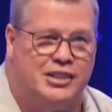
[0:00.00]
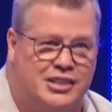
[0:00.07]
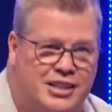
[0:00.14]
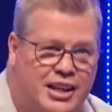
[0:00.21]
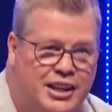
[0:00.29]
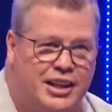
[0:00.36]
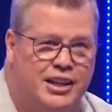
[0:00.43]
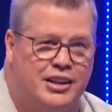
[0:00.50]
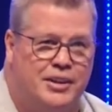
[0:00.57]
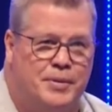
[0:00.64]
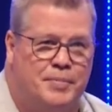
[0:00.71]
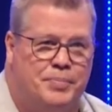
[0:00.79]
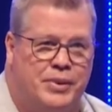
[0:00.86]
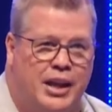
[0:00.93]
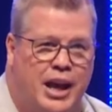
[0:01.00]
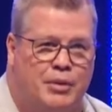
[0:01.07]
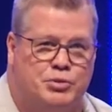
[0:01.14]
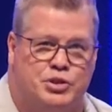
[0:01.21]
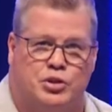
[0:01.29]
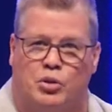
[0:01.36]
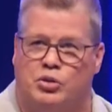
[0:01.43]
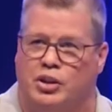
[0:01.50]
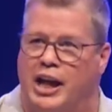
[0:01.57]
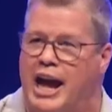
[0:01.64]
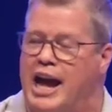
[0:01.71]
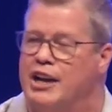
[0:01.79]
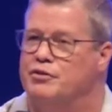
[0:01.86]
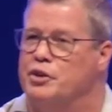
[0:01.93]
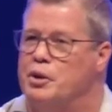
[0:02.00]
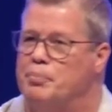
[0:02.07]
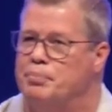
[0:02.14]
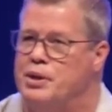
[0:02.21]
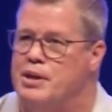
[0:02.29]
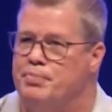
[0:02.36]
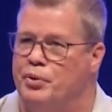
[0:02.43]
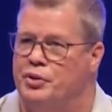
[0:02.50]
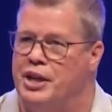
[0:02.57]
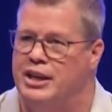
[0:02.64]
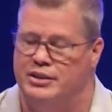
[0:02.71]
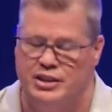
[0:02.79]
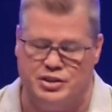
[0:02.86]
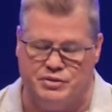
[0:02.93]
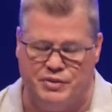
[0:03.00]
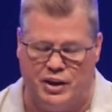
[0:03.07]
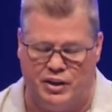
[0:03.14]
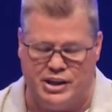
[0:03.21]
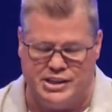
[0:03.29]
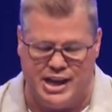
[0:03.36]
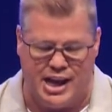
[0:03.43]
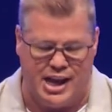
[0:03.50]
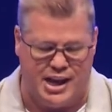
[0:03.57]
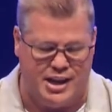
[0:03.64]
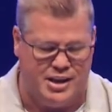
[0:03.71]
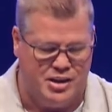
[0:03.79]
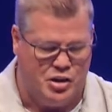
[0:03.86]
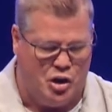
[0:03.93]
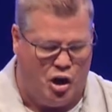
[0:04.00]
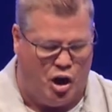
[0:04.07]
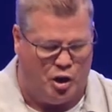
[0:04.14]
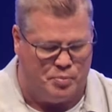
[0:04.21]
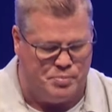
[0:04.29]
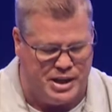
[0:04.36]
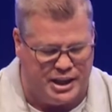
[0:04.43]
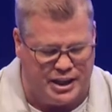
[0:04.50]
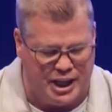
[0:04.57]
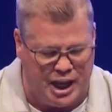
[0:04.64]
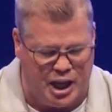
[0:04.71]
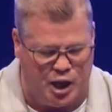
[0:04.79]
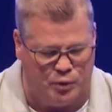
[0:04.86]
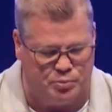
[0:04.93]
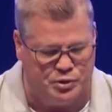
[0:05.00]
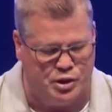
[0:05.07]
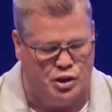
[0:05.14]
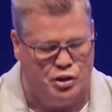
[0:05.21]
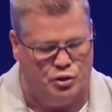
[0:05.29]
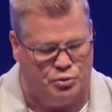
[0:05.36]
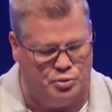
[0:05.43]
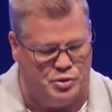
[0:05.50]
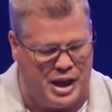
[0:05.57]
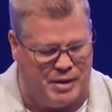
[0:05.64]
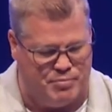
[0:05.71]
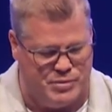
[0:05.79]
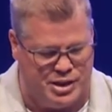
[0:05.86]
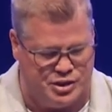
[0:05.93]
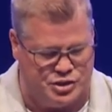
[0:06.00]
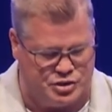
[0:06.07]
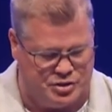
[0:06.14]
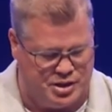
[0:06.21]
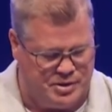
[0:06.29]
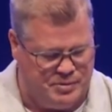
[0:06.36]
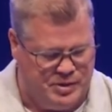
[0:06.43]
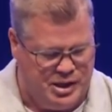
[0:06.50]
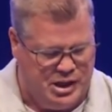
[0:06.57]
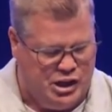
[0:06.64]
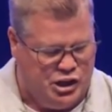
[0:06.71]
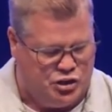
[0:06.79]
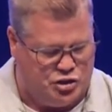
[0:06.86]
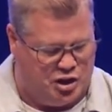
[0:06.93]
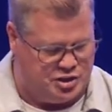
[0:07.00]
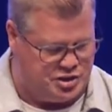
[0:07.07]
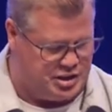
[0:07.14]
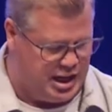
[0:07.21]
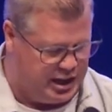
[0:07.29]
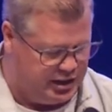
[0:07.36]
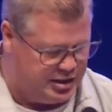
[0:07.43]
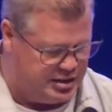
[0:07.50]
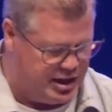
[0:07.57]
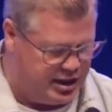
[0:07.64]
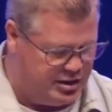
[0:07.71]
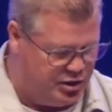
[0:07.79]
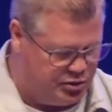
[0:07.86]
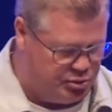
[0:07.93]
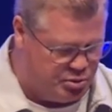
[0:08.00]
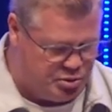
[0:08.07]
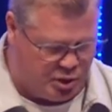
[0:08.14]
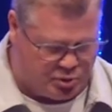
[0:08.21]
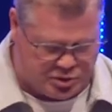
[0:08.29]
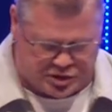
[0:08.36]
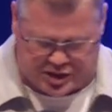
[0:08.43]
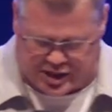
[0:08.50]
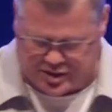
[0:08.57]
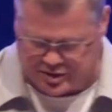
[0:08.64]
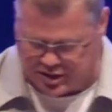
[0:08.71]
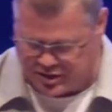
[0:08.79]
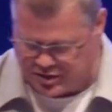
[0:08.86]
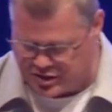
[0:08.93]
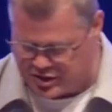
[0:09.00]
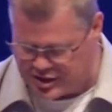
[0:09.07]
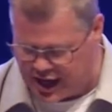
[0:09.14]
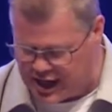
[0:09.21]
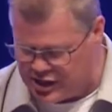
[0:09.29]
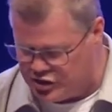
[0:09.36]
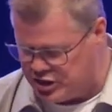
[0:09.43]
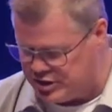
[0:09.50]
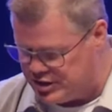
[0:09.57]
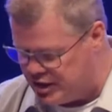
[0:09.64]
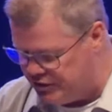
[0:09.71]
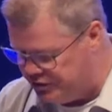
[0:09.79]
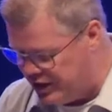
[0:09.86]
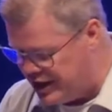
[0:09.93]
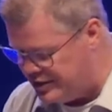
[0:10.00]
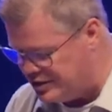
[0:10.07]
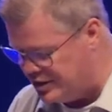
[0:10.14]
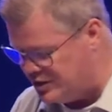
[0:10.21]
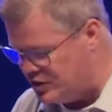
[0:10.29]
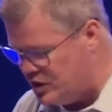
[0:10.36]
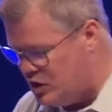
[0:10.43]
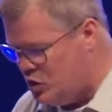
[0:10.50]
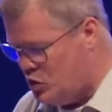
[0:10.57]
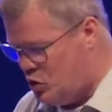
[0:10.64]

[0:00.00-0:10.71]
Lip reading: did it. I'm so glad for the people that this very day are being helped through that ministry. Charles Stanley said, through those seasons, stages, and phases,